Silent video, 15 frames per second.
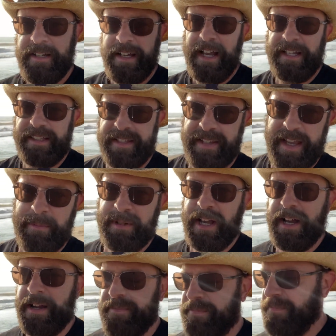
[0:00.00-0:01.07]
at the same
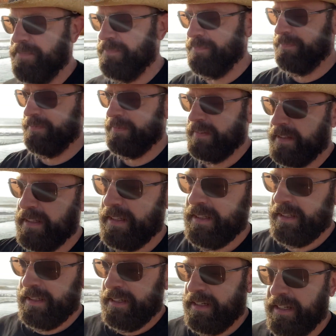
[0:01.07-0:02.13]
time.
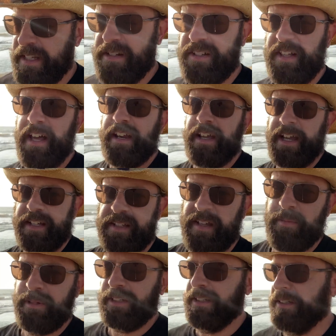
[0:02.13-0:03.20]
And there's a lot of HEX
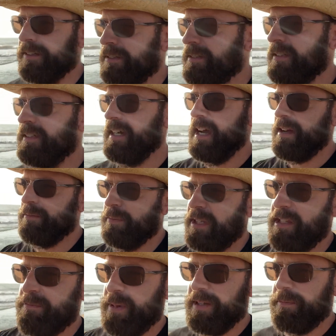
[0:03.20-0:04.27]
coming due. I
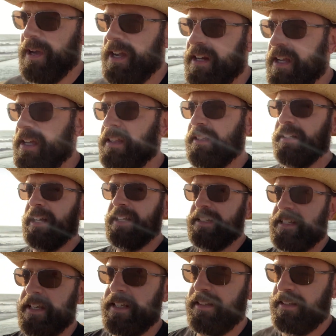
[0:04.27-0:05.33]
believe big payday, the
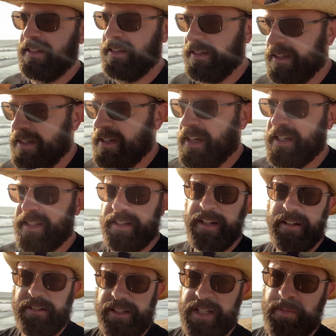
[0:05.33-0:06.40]
19th, isn't
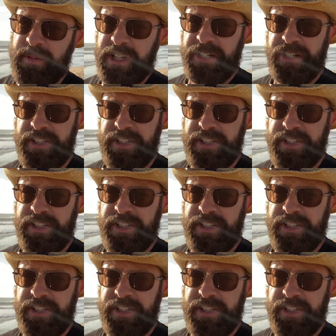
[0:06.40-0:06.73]
nearly as much